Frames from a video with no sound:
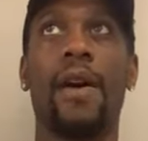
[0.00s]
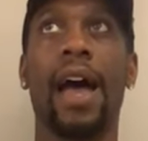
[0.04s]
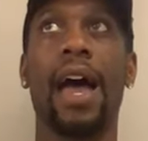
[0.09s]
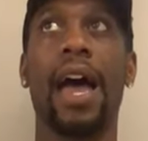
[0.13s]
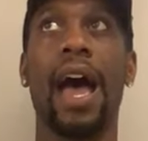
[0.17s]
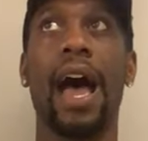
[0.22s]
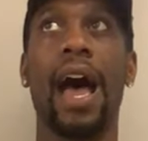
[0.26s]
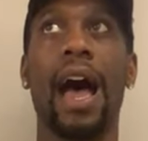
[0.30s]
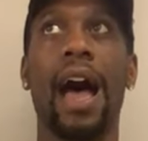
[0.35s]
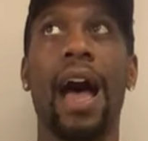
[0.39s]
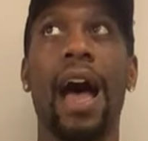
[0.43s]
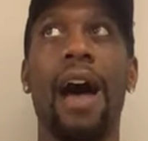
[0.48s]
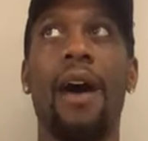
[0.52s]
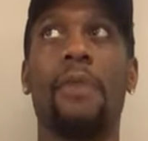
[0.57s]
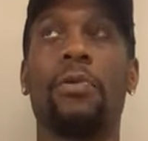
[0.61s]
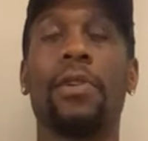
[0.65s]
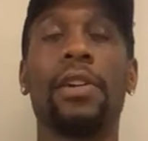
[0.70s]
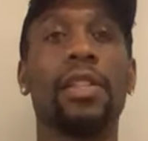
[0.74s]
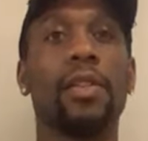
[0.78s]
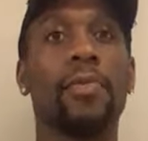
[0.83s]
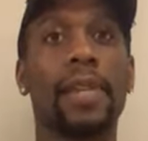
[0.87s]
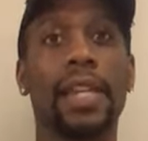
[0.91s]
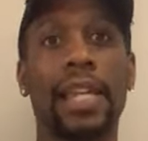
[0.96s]
I
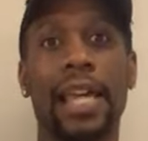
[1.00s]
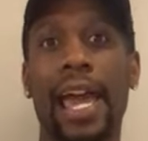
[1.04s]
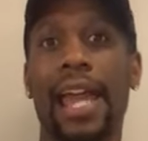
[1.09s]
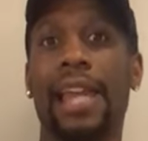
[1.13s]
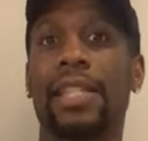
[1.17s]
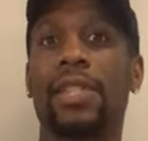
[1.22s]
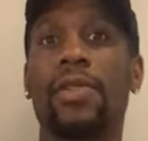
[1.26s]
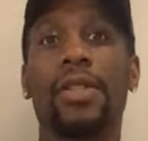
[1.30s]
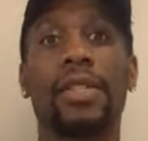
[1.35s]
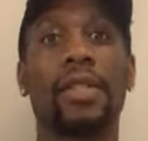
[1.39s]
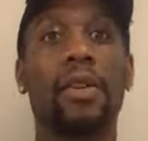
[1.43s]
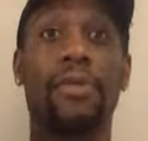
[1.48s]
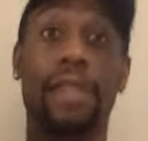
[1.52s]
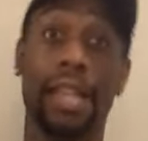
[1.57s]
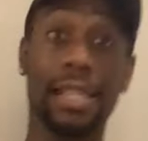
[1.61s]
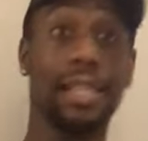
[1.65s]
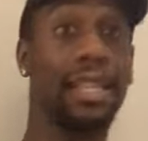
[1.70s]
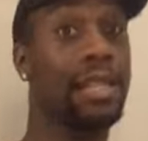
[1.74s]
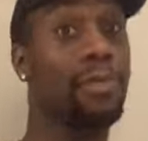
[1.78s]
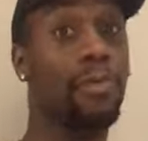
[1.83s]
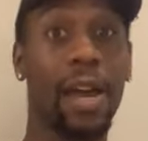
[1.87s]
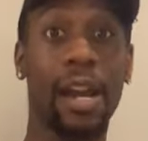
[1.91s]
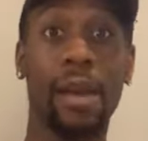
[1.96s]
really, really got it too. So this
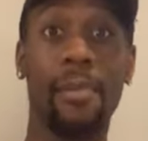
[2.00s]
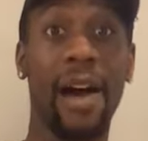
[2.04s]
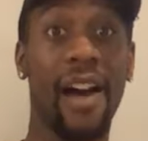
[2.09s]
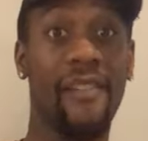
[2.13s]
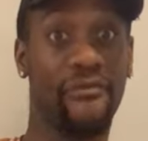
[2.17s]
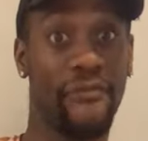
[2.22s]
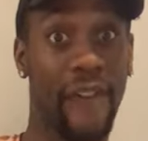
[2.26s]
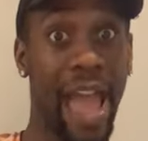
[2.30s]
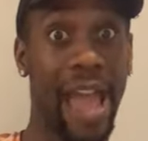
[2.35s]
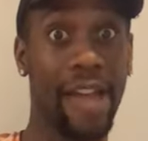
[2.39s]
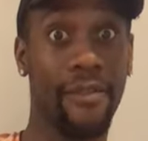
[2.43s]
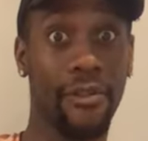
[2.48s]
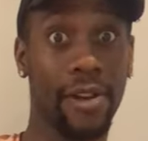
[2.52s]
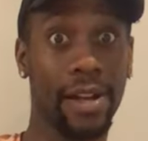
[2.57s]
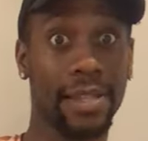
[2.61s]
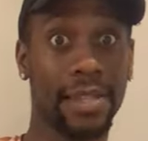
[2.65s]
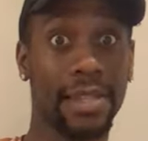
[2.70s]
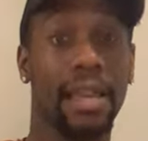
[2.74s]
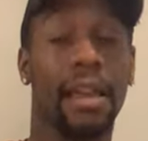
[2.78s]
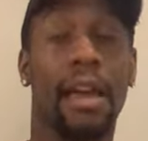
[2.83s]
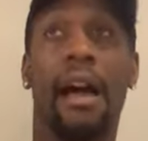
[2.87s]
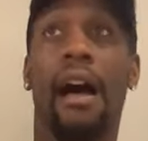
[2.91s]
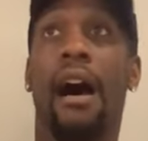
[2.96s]
is one of my
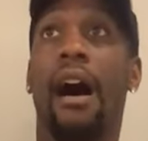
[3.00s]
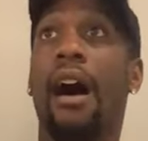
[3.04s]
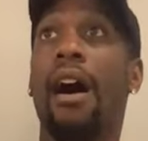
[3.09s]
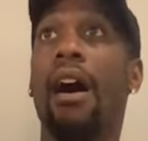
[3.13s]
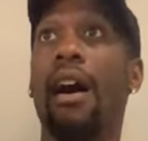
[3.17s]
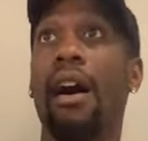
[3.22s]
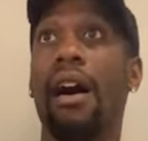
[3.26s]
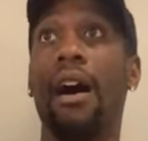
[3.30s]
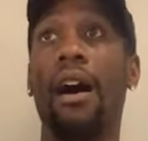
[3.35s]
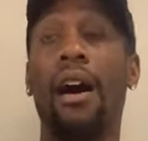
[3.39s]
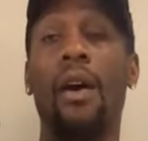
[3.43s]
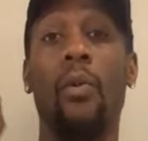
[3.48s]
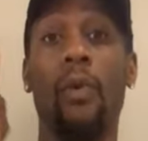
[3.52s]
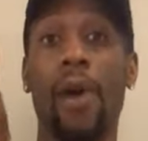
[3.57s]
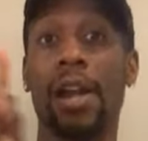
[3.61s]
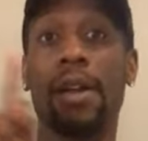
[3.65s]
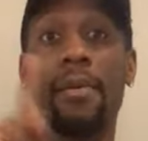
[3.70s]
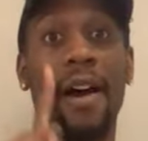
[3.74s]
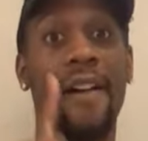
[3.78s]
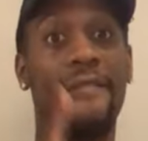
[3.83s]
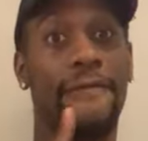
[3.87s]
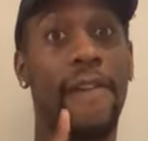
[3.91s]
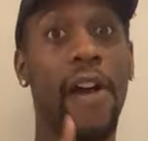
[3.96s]
favorites, one
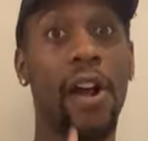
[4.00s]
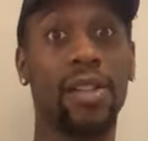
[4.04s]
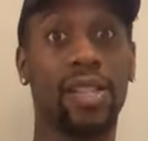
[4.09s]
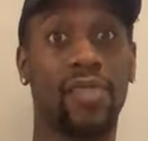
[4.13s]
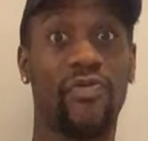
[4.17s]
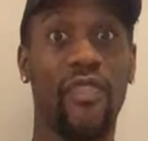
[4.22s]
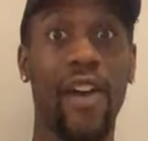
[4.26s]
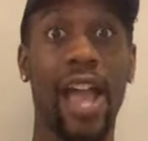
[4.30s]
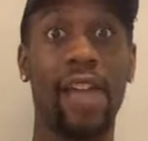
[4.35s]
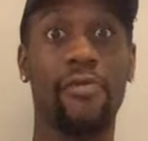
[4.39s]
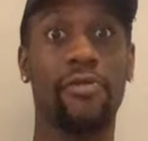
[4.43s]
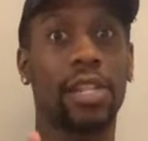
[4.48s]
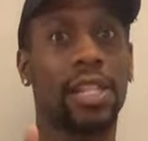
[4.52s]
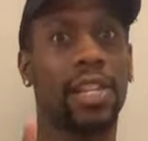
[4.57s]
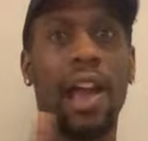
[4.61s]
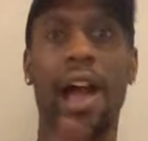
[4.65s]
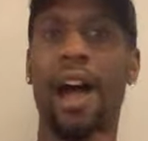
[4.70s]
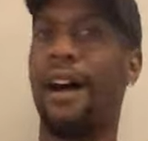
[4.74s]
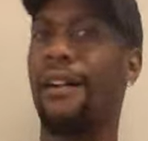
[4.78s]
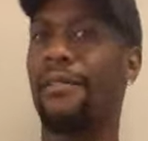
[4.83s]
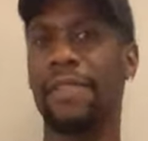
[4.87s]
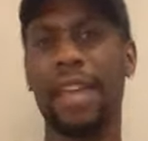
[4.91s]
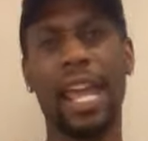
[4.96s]
of my first favorites,
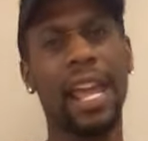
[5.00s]
y'all.